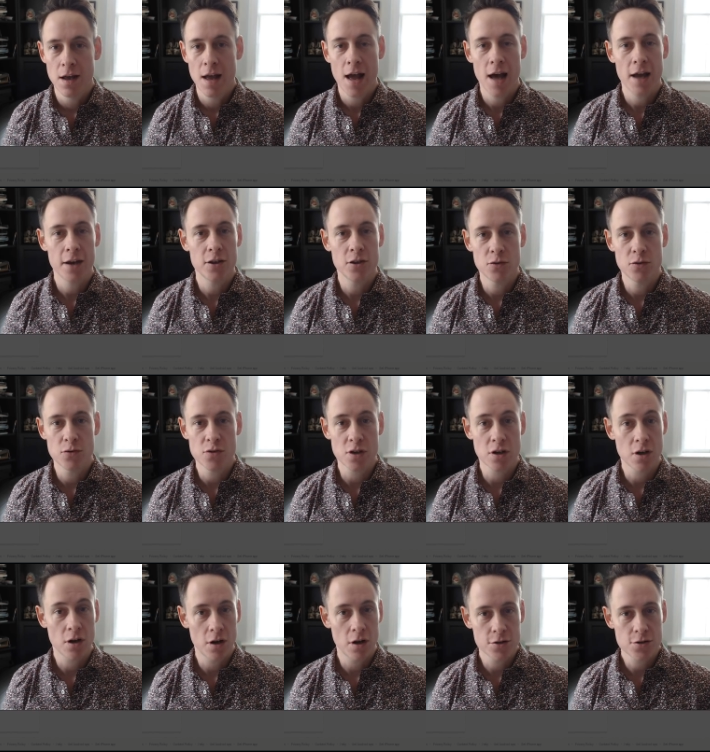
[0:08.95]
how to use a
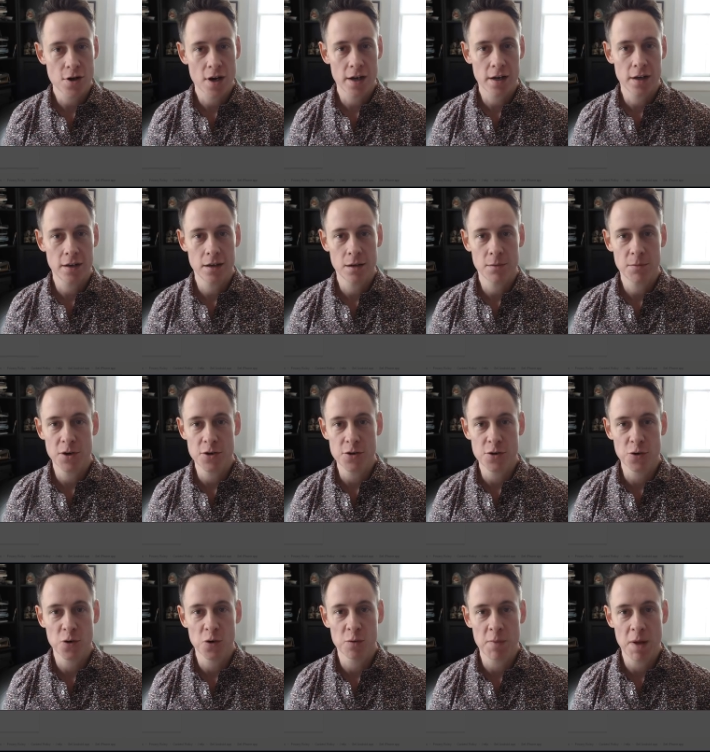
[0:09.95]
call tracking number on
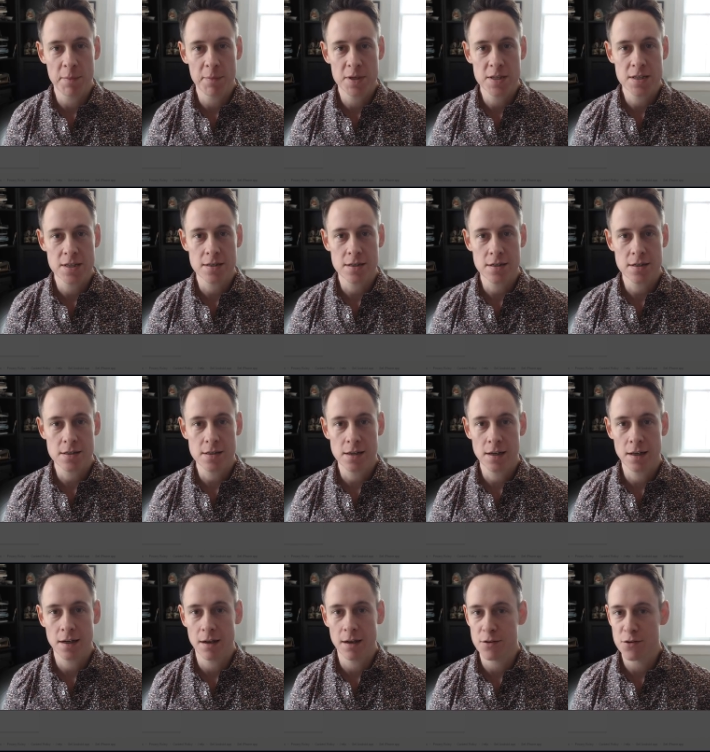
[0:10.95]
your Google My Business
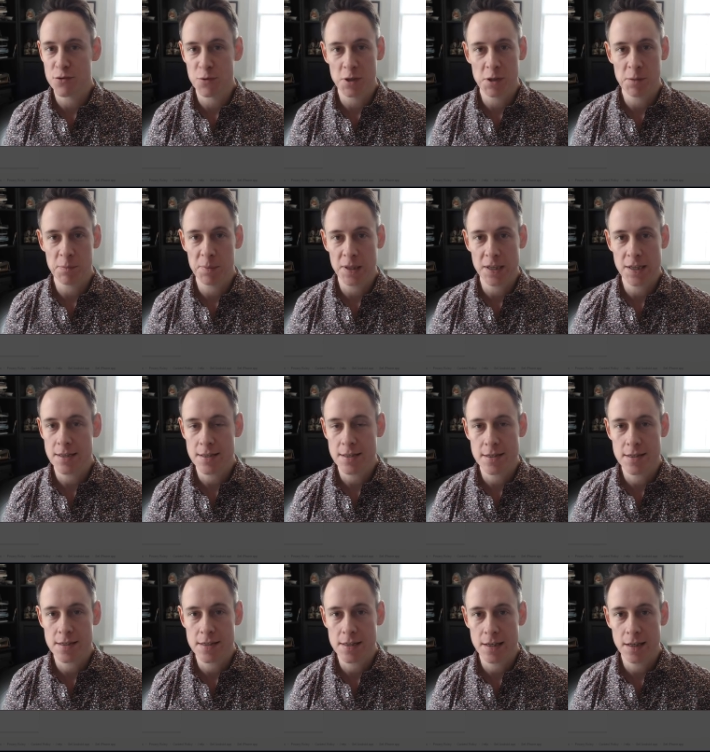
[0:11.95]
listing, and I was really pleased
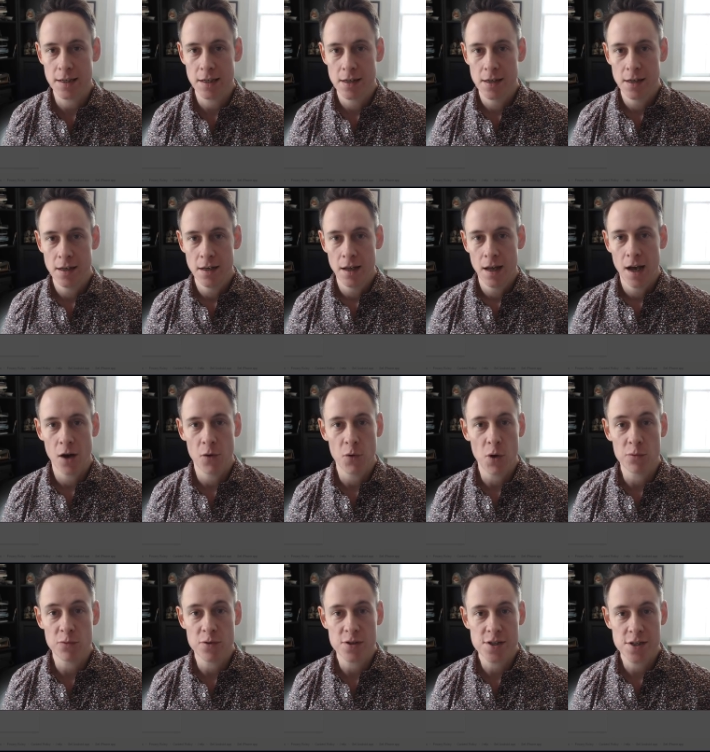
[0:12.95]
to see how
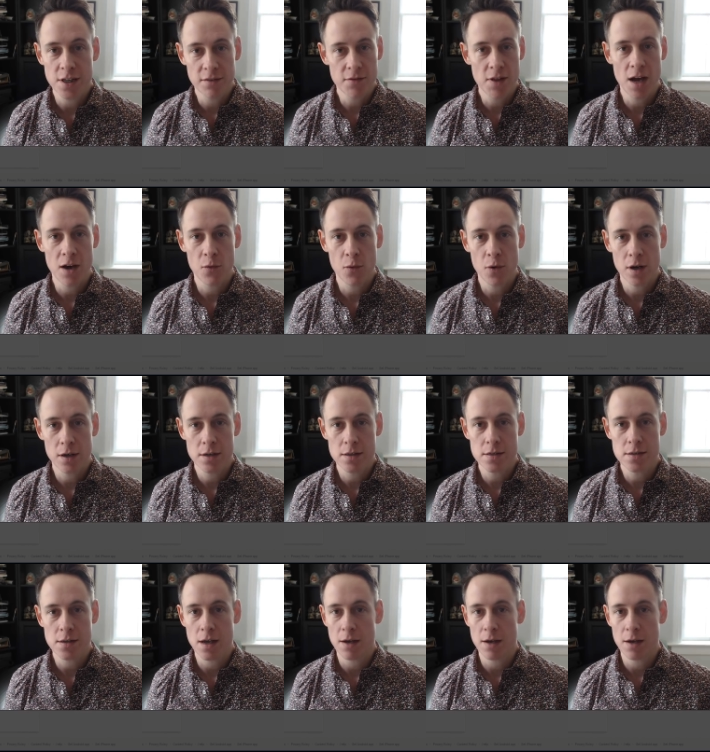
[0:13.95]
well received that was.